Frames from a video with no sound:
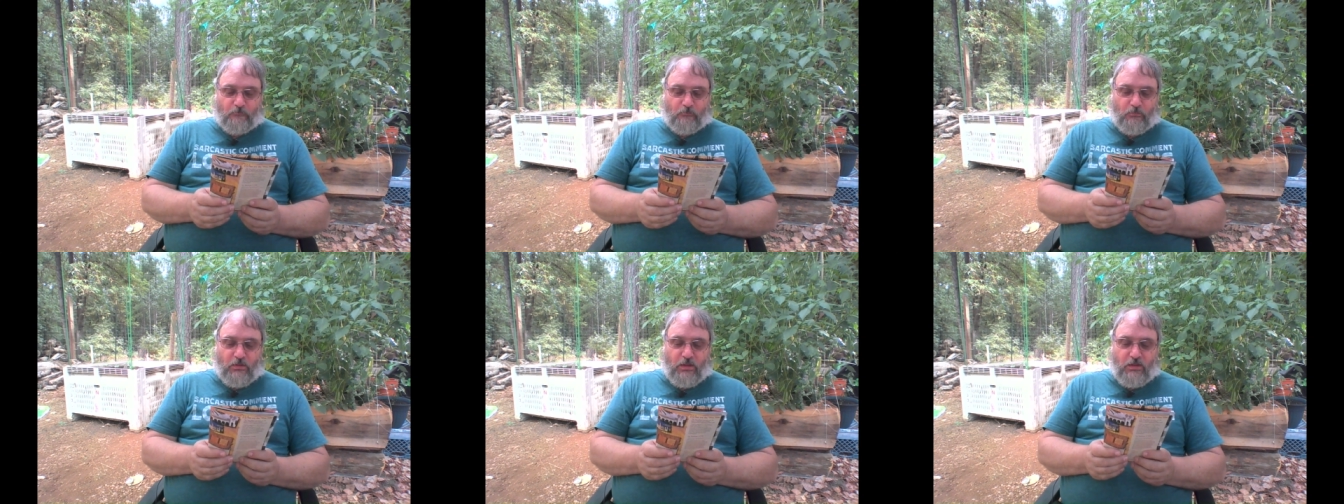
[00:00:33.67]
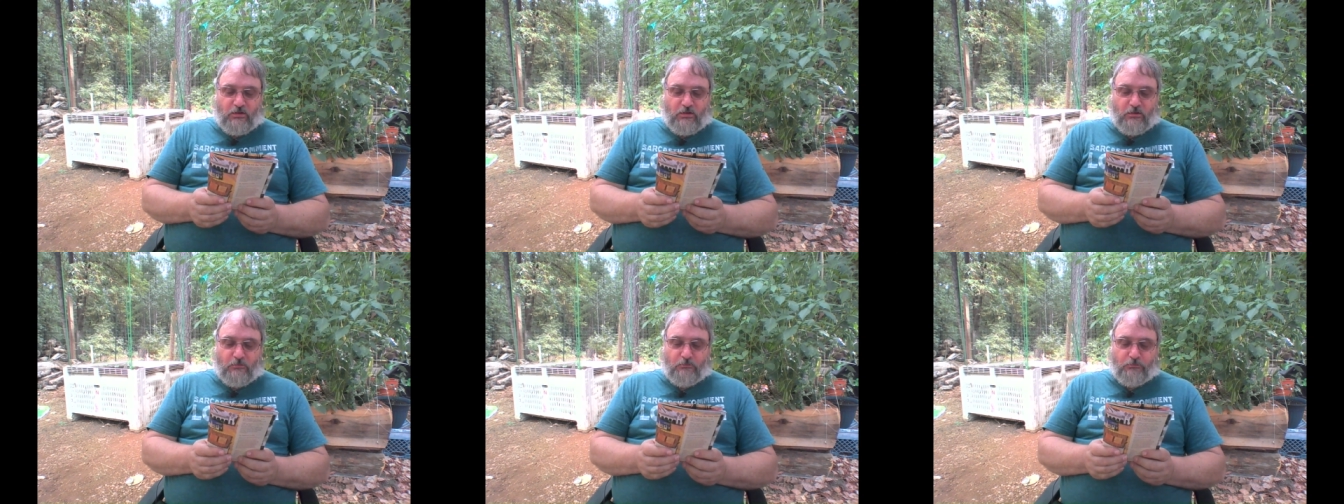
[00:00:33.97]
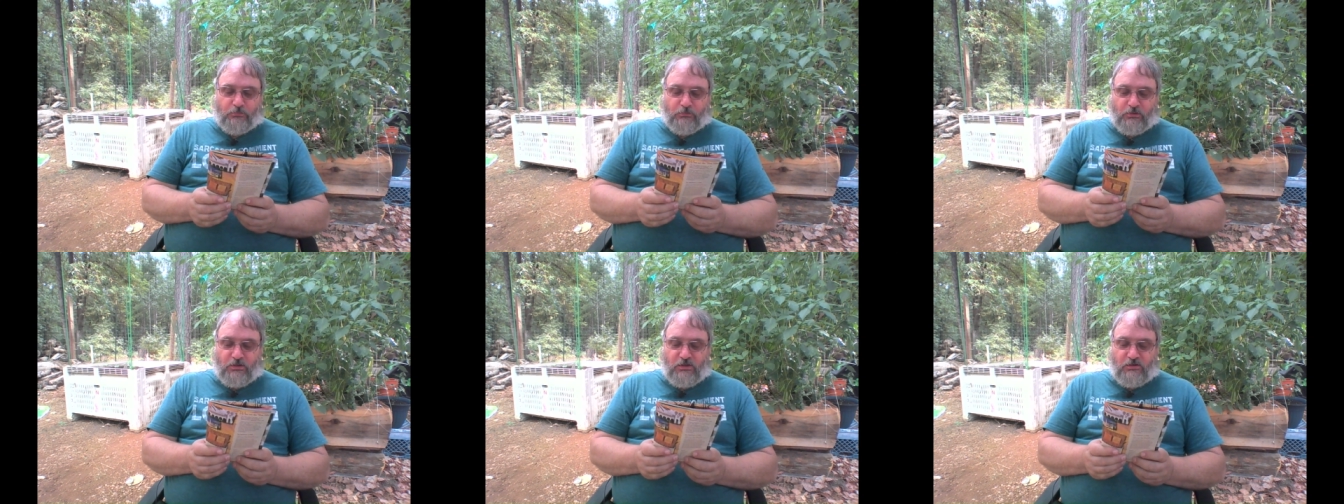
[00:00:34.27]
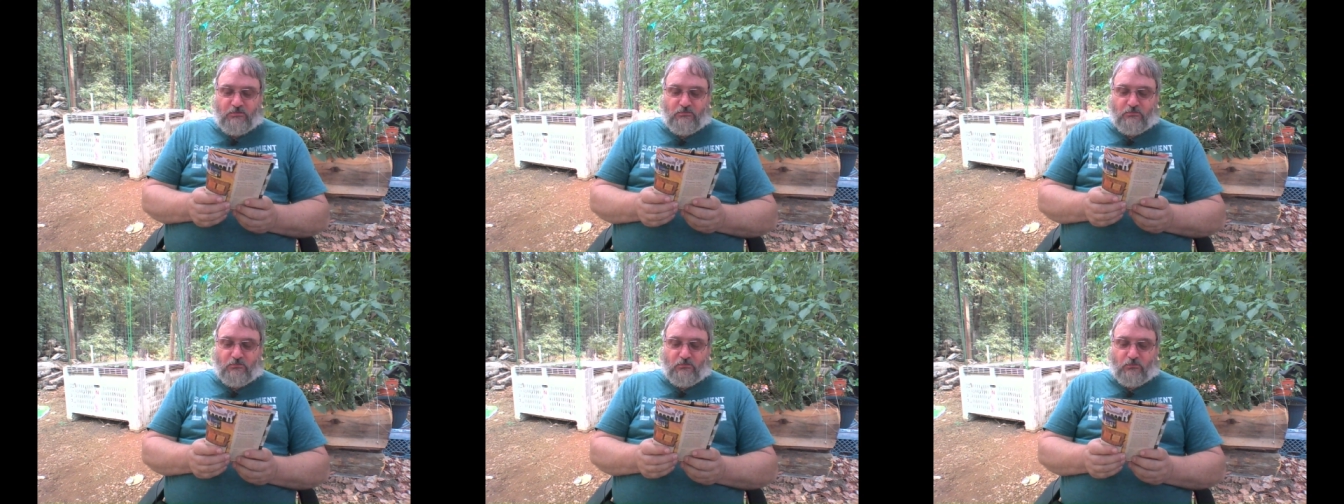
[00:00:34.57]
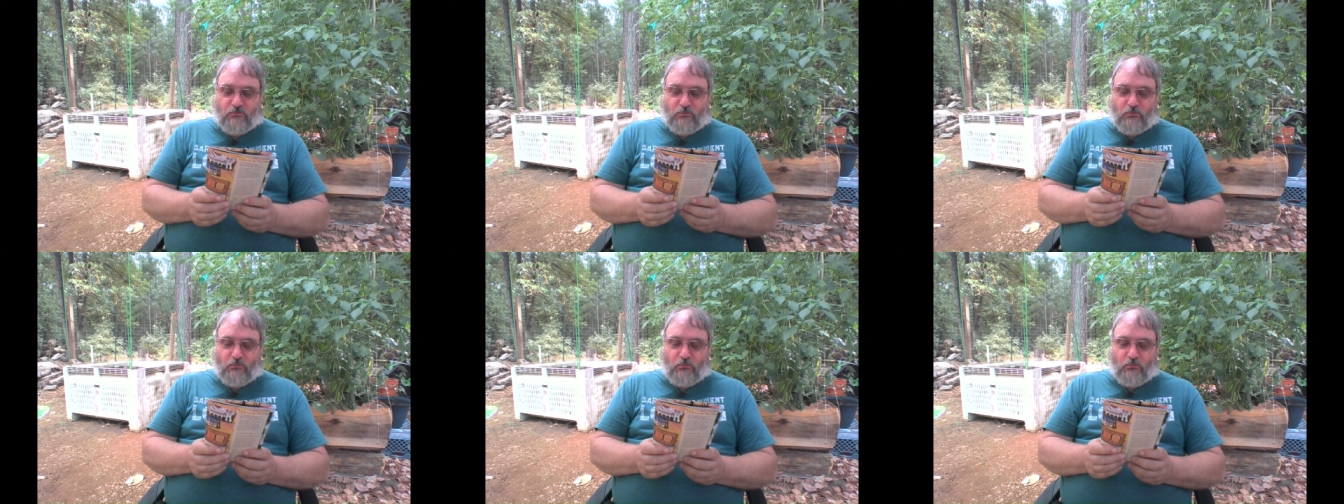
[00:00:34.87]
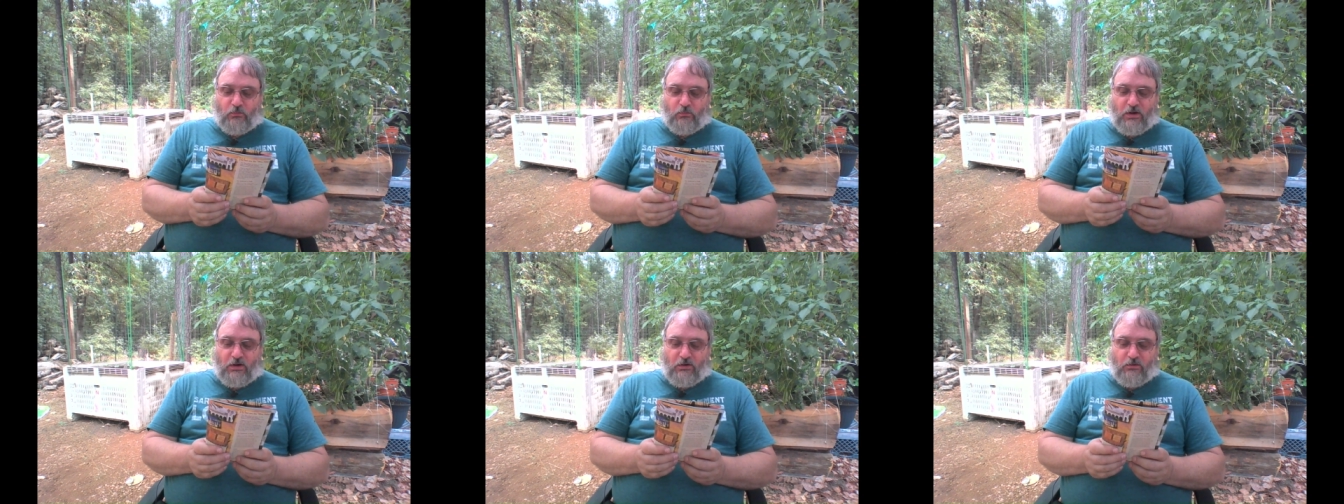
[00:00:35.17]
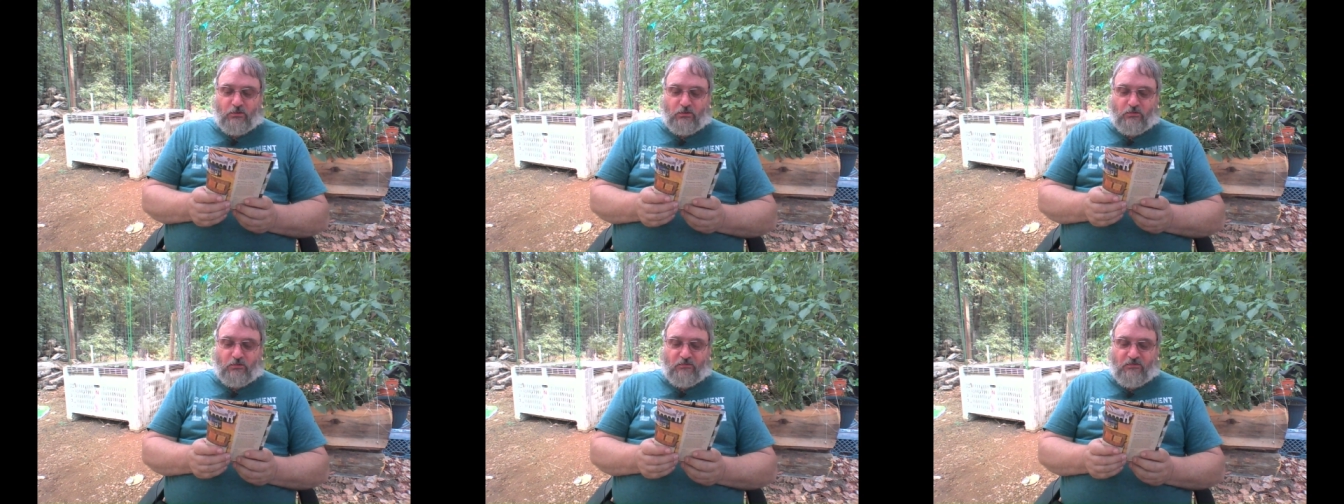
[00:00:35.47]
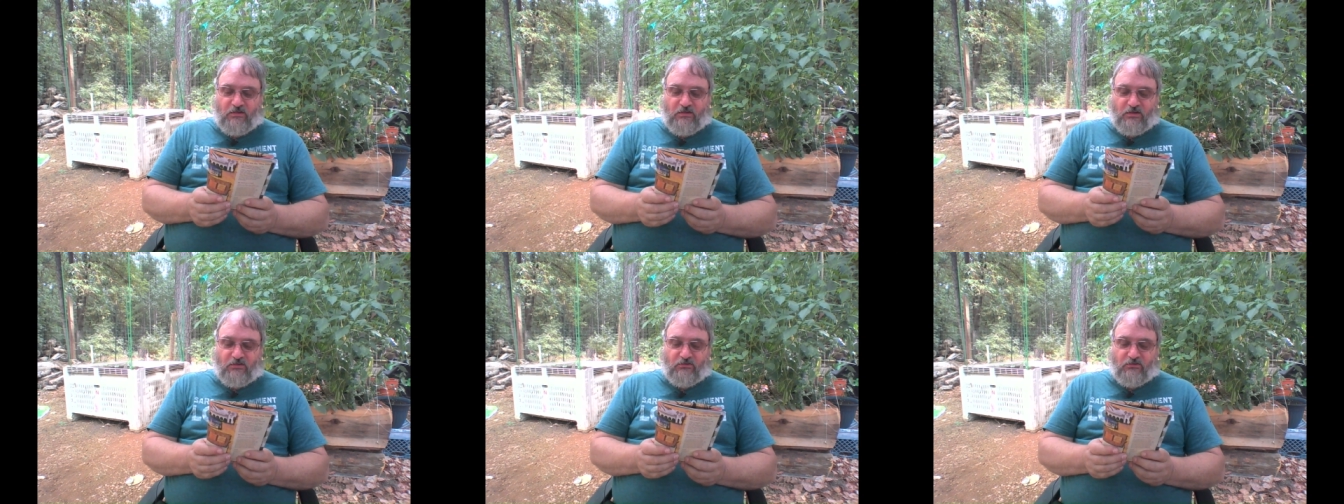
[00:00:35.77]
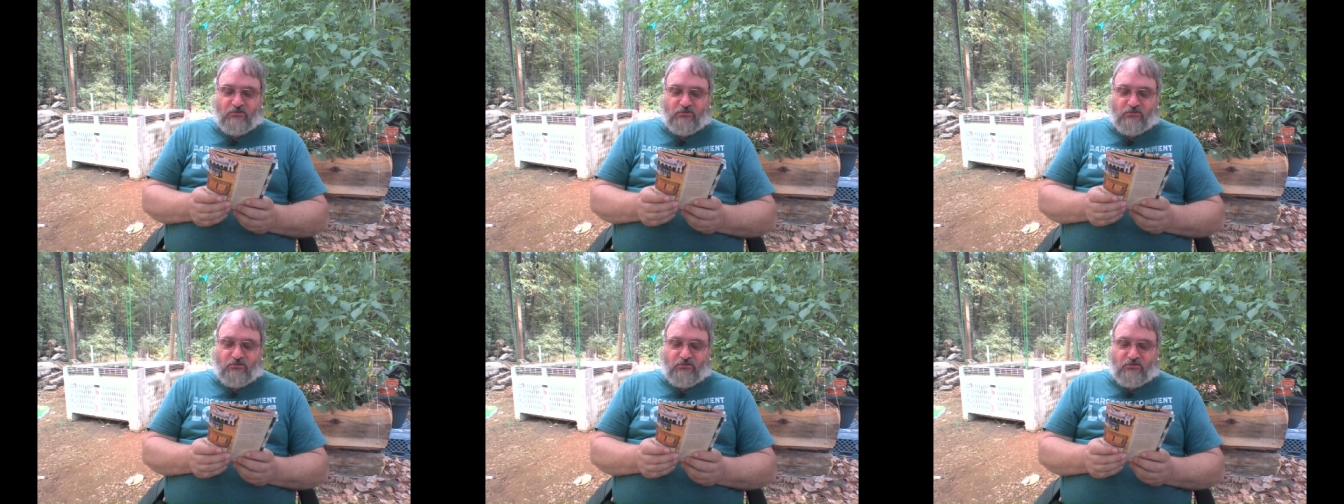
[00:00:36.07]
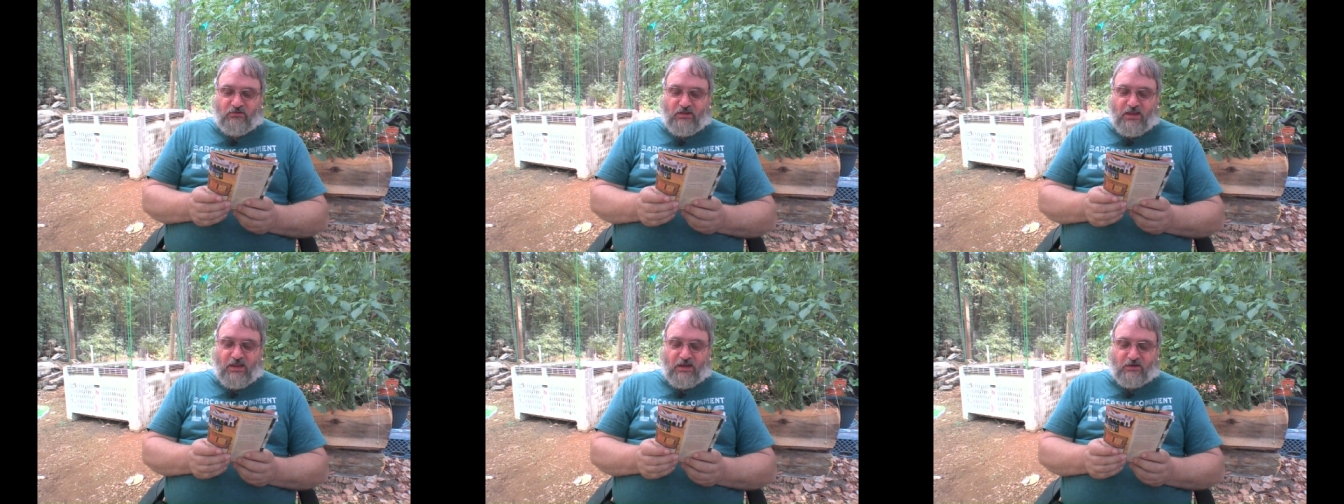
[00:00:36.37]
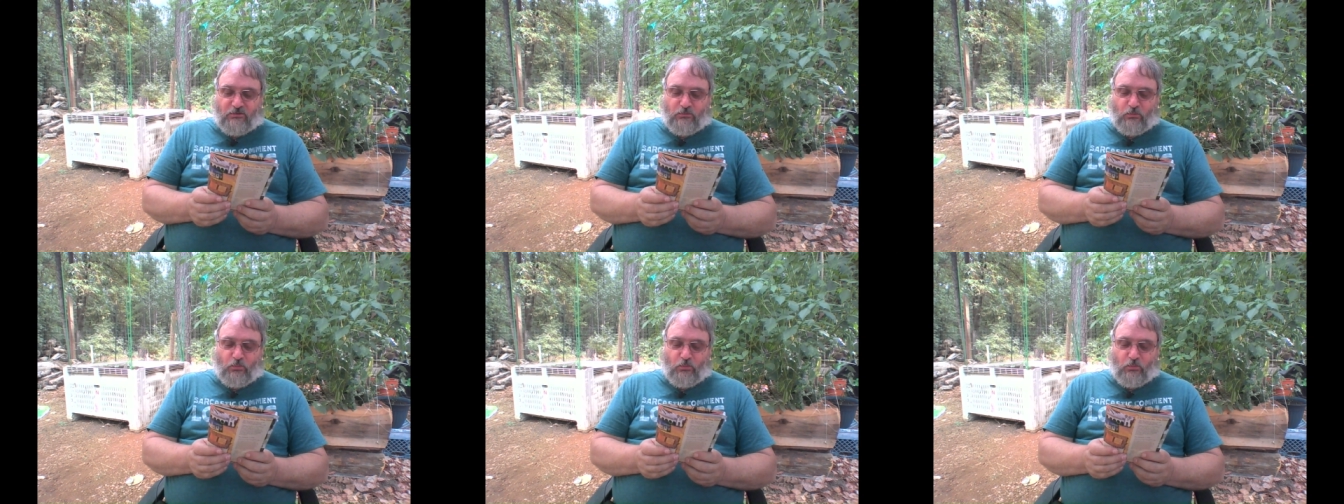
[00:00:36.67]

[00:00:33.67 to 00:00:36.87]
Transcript: a complete record of the exact